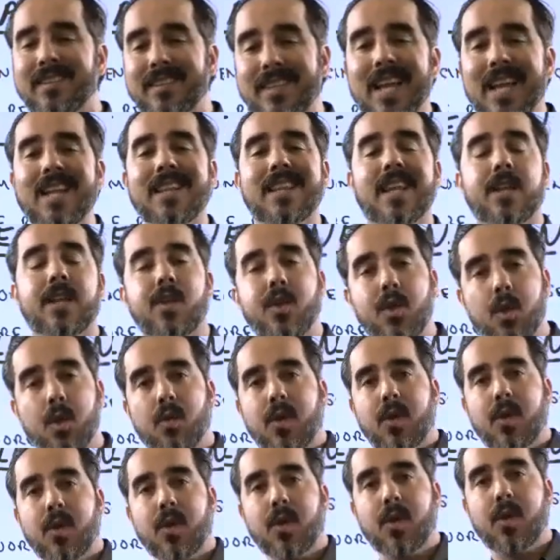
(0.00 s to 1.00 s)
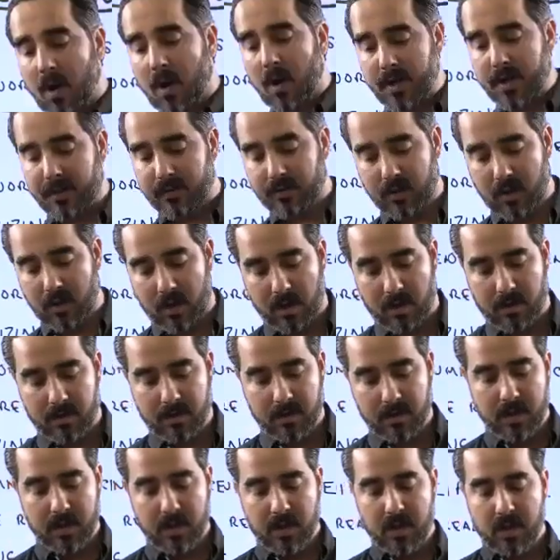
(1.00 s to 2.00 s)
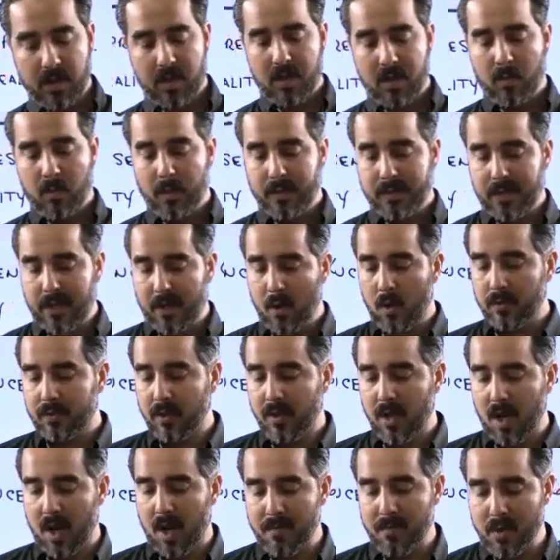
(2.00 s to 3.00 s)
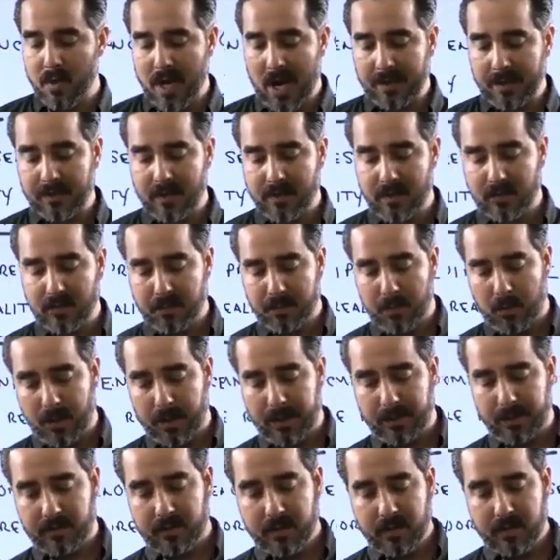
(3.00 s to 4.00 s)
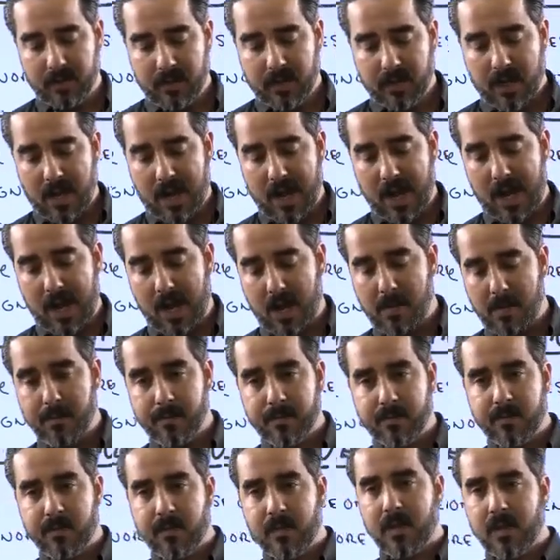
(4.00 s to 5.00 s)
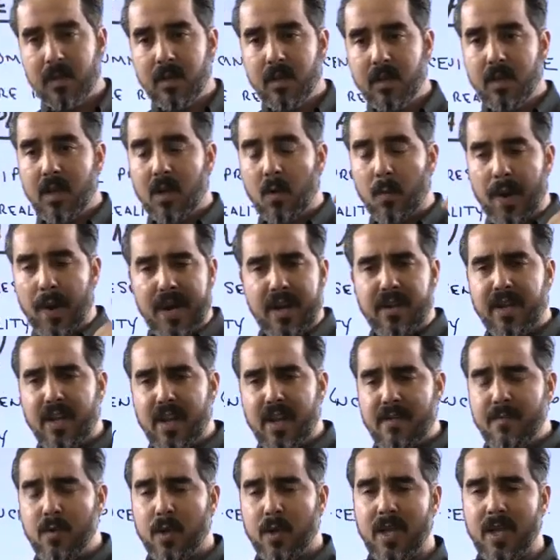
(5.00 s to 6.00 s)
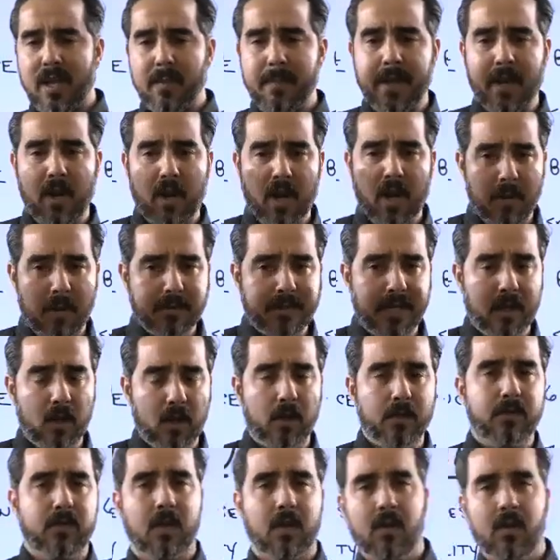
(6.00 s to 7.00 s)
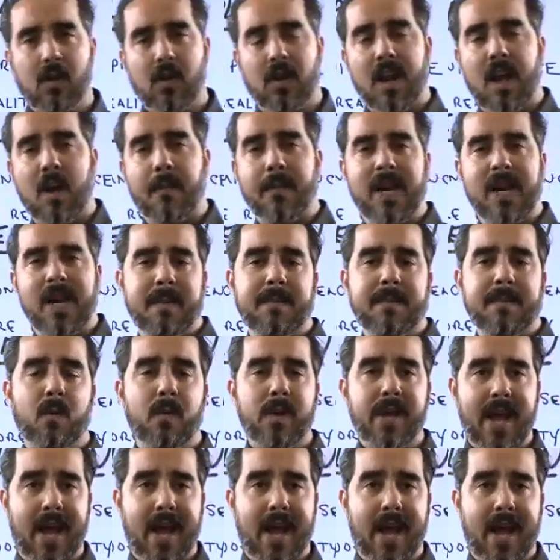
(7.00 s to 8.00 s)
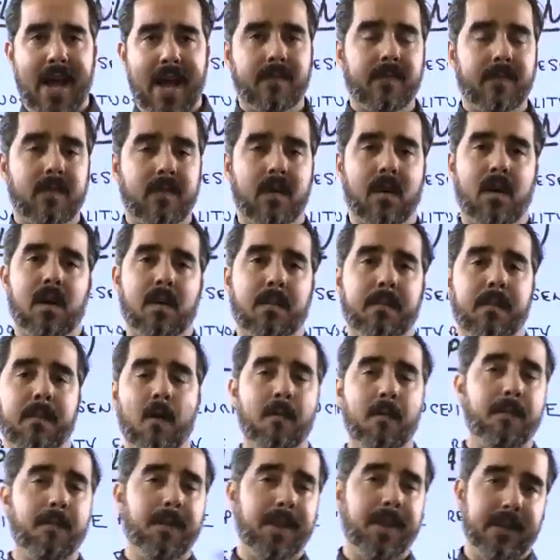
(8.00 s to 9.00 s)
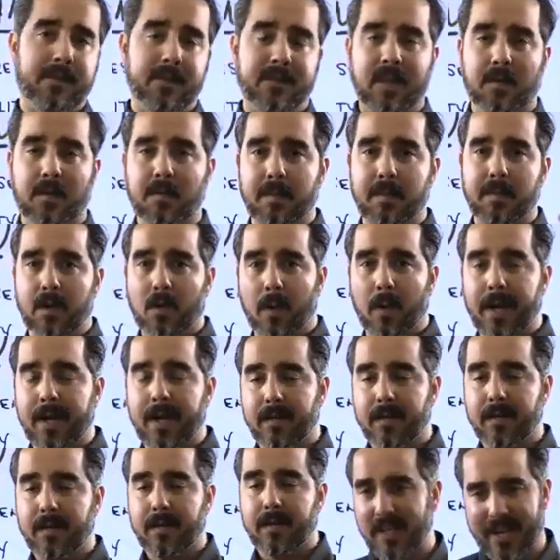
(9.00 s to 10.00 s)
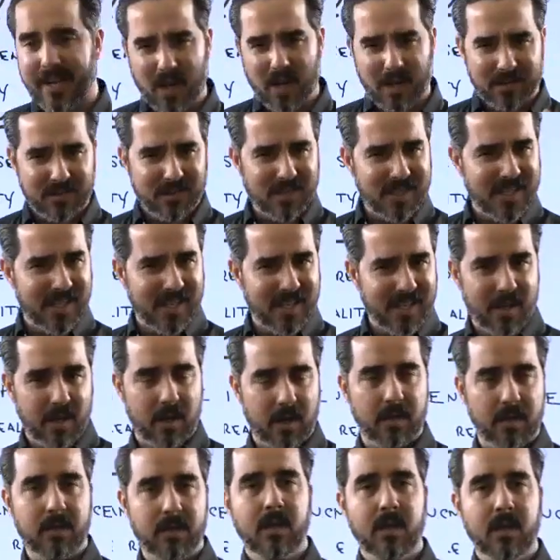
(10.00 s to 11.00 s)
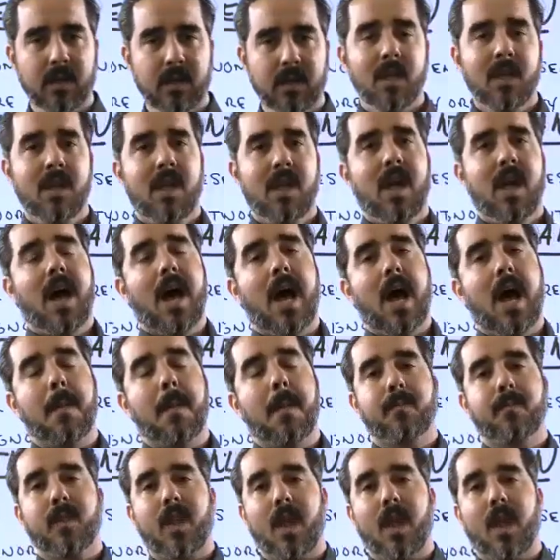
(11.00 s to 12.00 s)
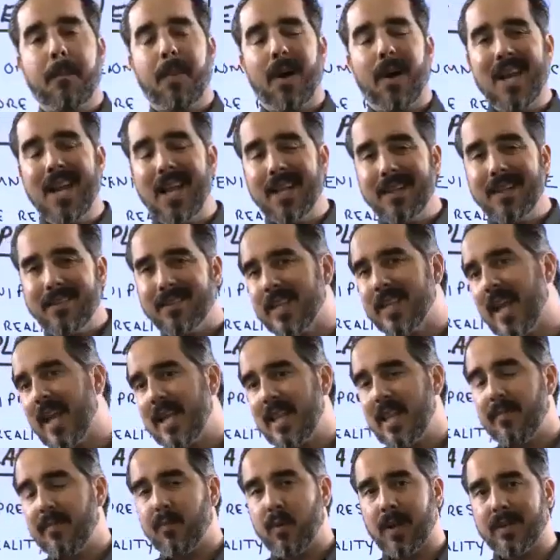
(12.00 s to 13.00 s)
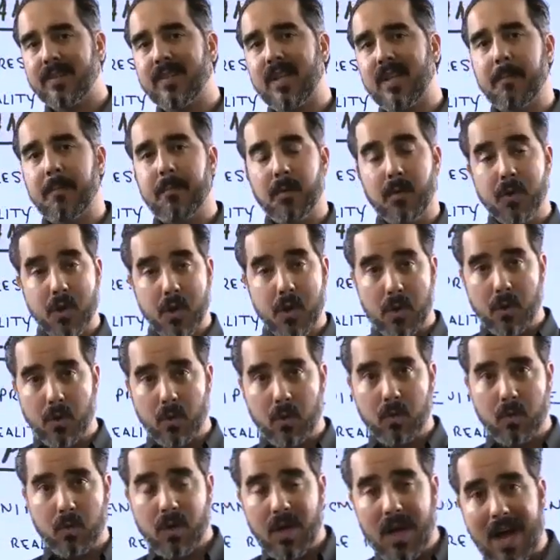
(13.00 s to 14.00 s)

say that you here on this call, which I know it's a lot of you guys at this point, Rainy, if you can give me an update also on how many people we have on both places, that would be great because I cannot see it here. But let's say that, for example, you